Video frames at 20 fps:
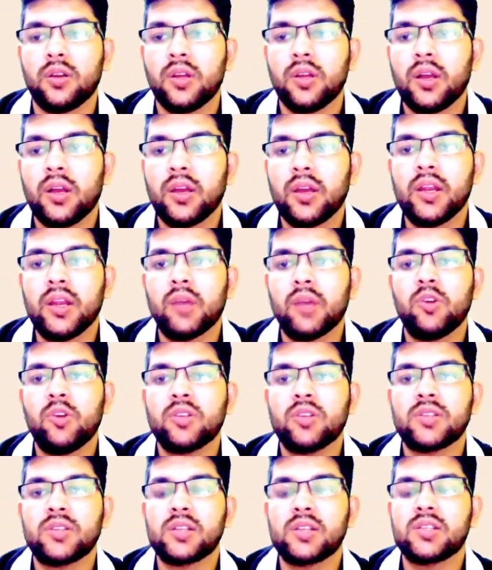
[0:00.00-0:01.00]
EWS
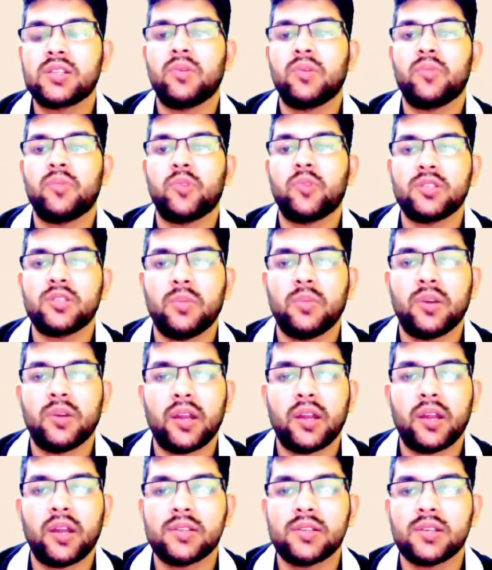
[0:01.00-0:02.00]
97.7
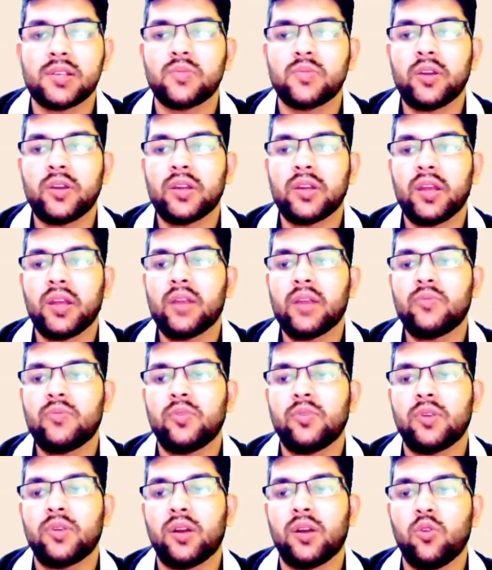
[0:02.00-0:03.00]
96.8
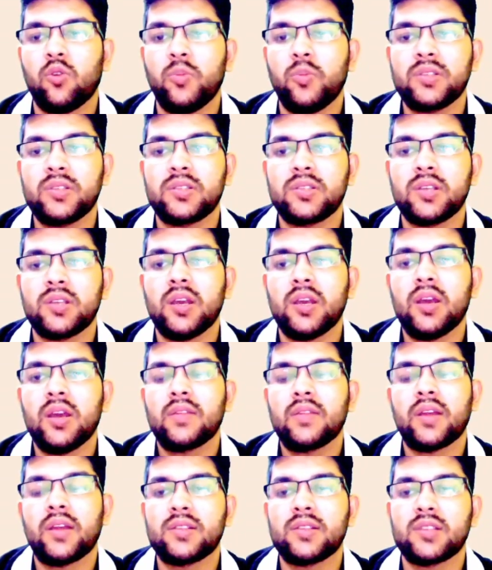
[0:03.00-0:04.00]
for OBC
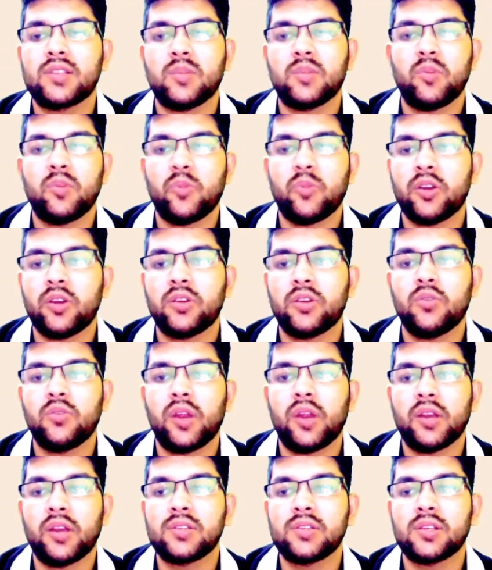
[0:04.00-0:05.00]
97.2
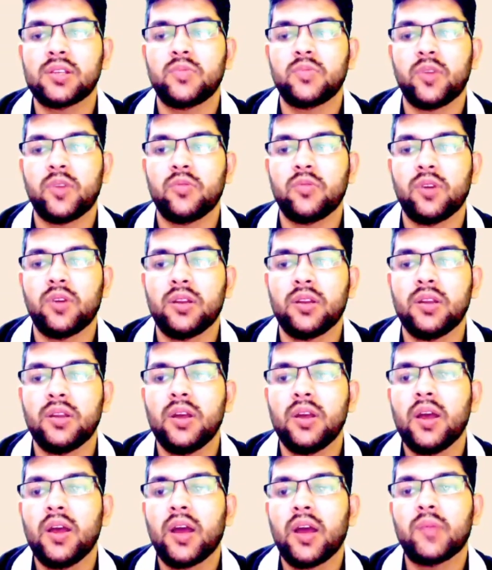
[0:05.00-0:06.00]
96.1
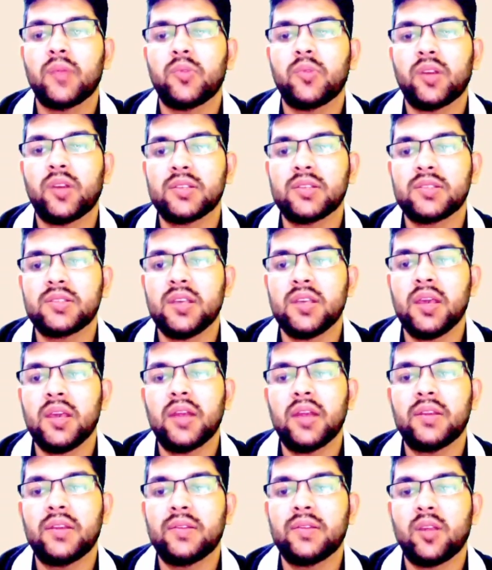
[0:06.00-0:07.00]
and for SC
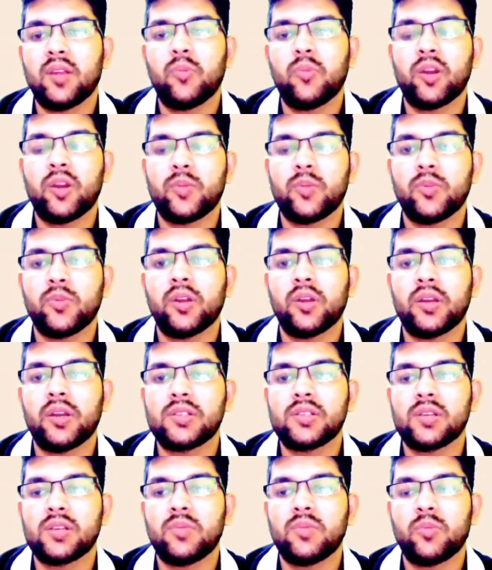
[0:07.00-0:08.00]
83.4
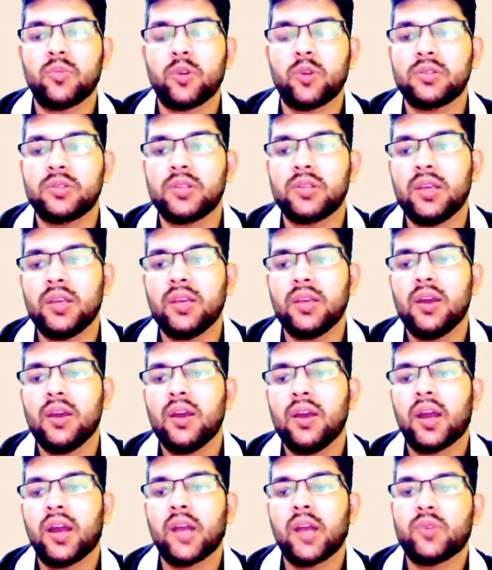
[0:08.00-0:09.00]
87.3
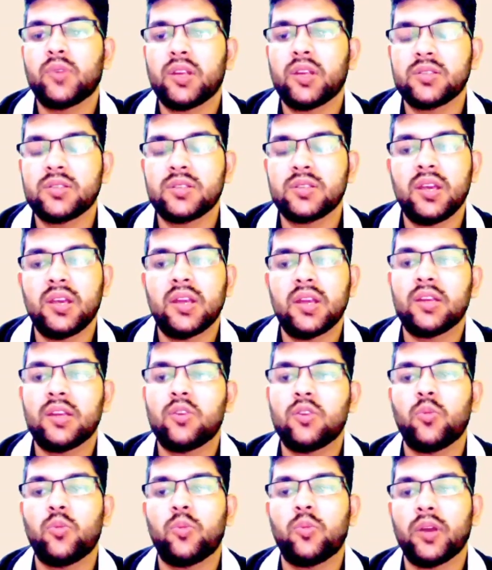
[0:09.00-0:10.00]
and for ST
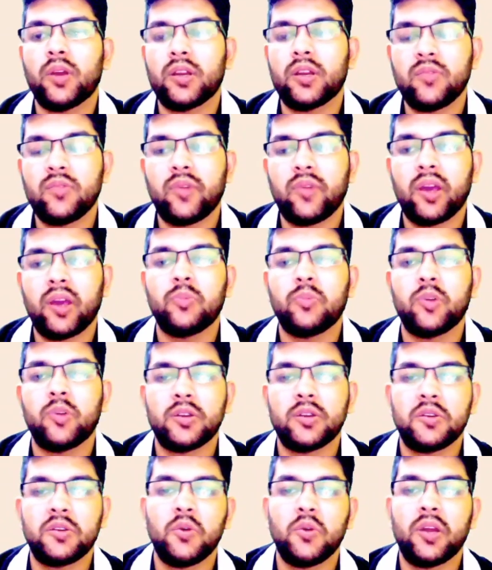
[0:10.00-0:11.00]
82 85.2
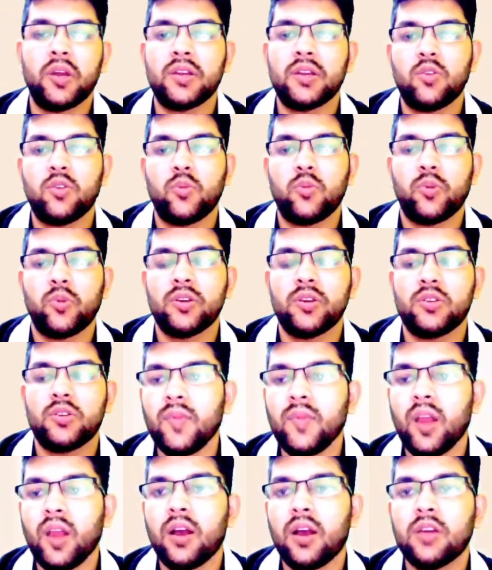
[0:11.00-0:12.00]
82.2
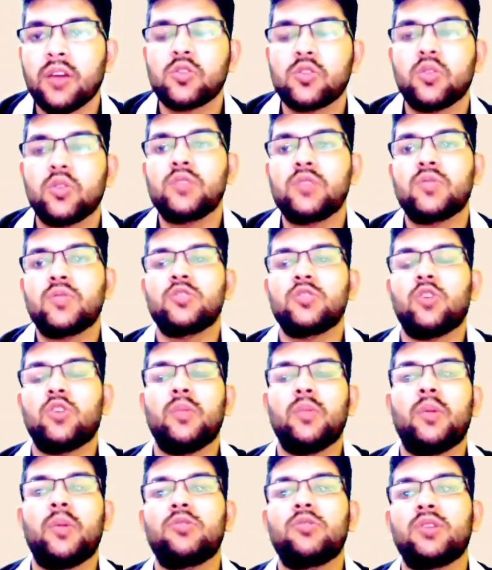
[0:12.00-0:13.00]
so this was all
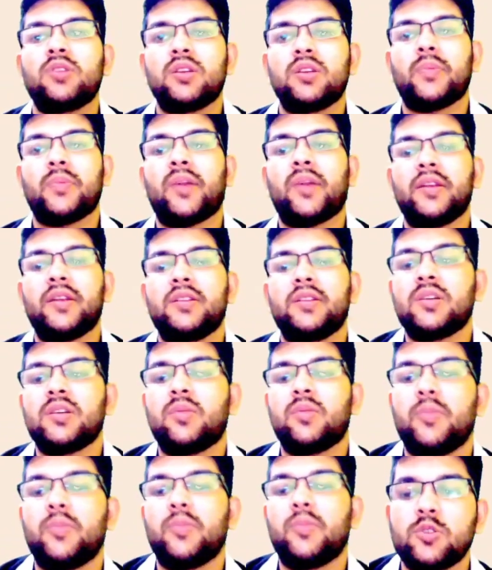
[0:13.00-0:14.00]
about the triple IT
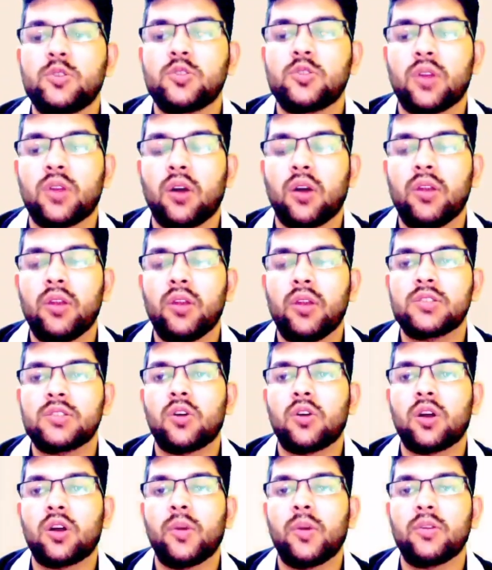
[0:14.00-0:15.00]
Jabalpur so now let's talk
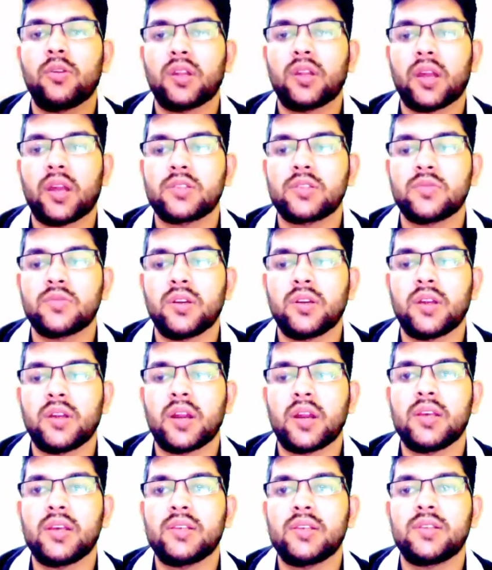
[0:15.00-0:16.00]
about the next one that
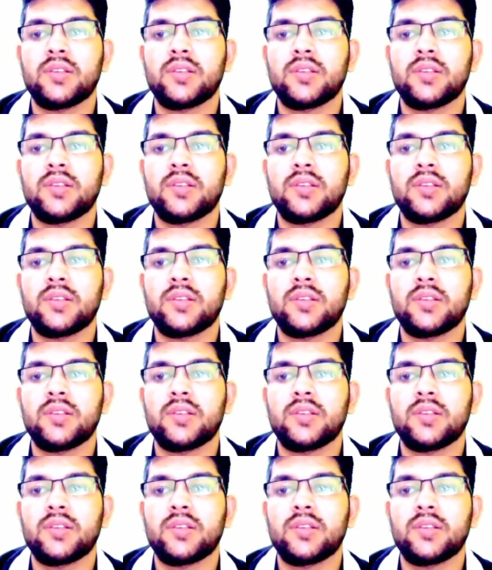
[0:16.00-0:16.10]
is